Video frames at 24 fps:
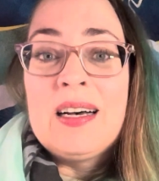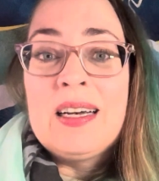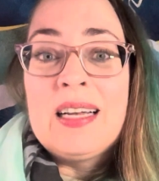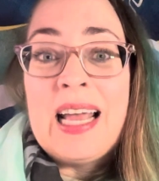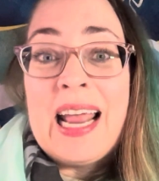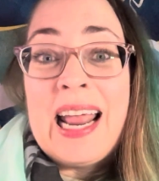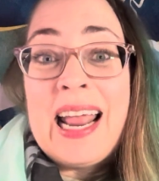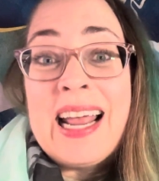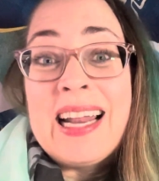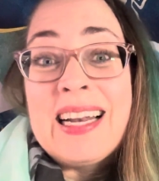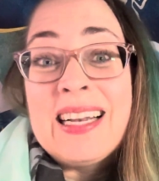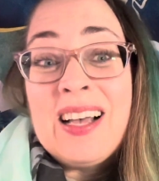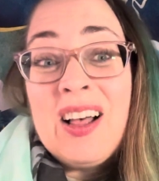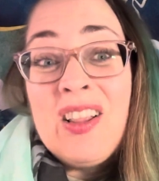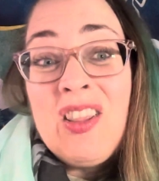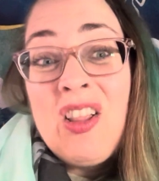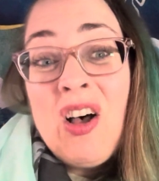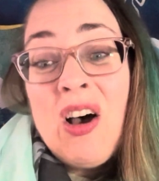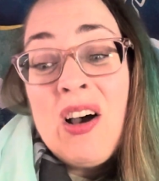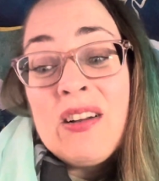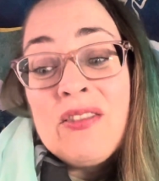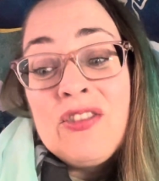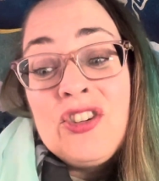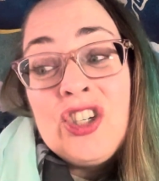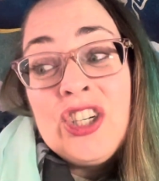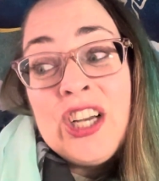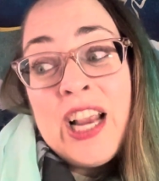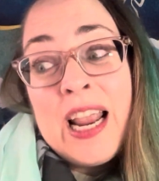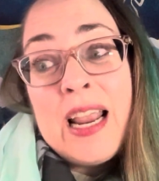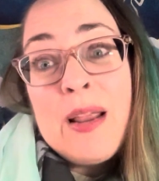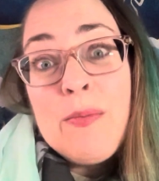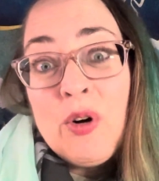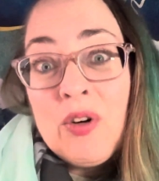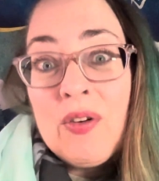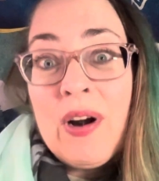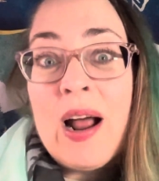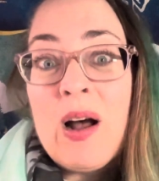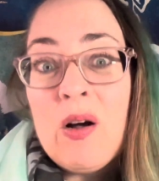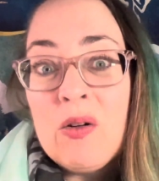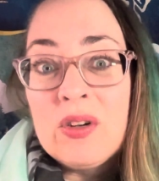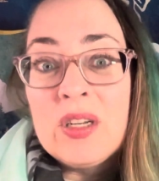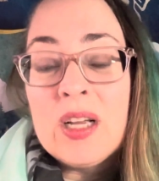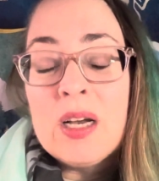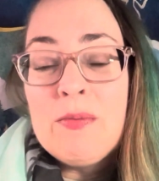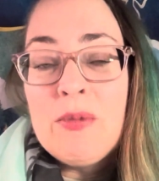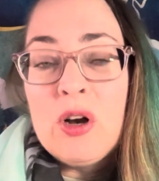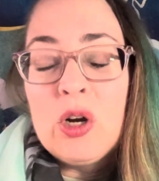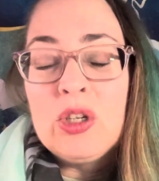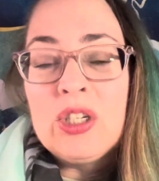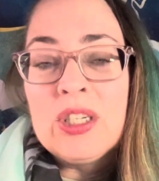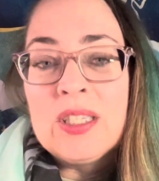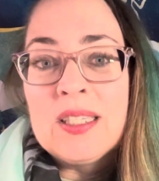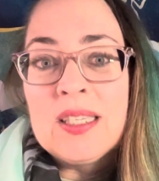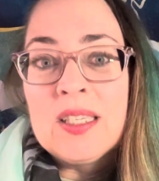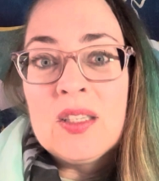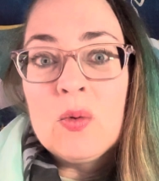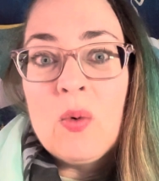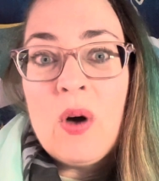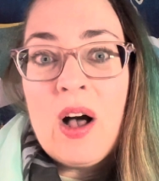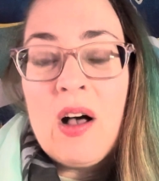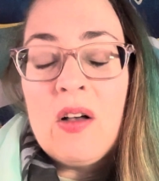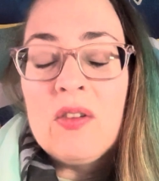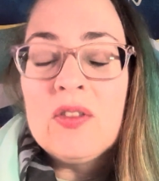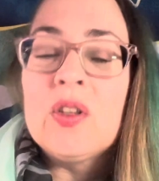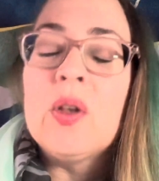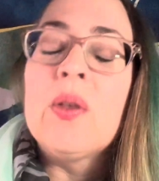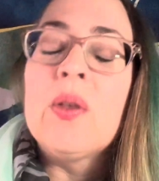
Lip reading: and a lot of shame around emotions as well. So